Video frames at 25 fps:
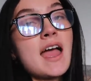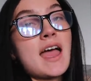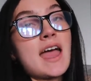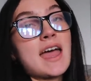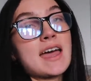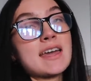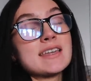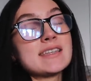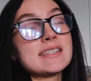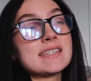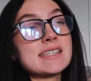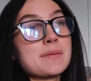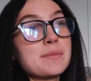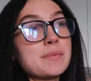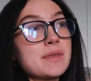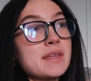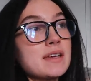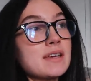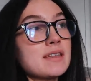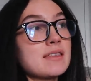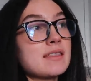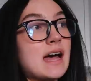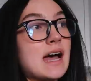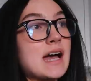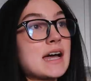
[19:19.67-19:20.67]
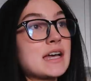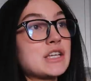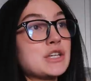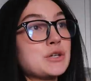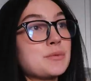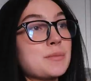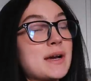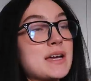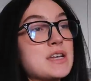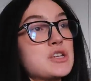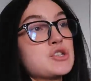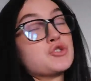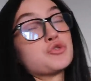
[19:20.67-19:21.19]
And it's something that you
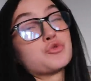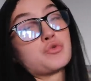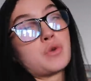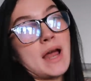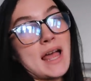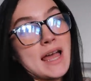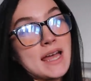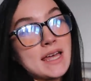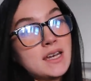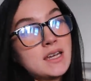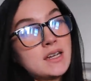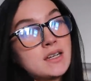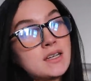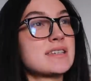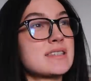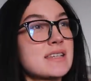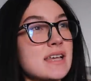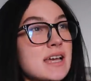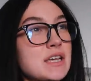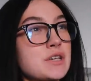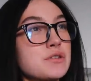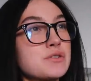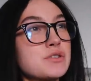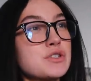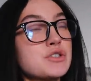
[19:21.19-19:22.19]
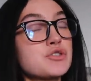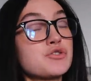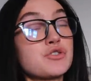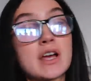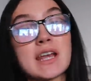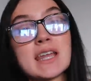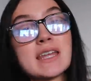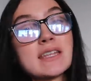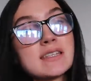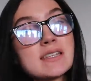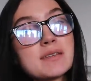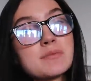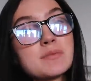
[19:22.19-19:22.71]
might dread, because I used to
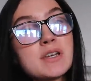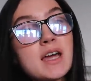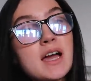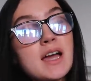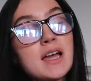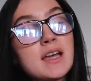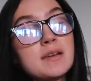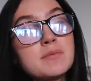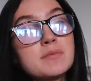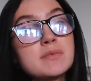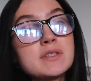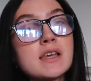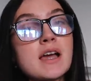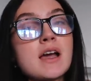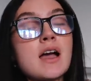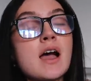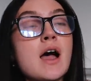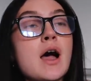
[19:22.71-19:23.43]
dread it sometimes,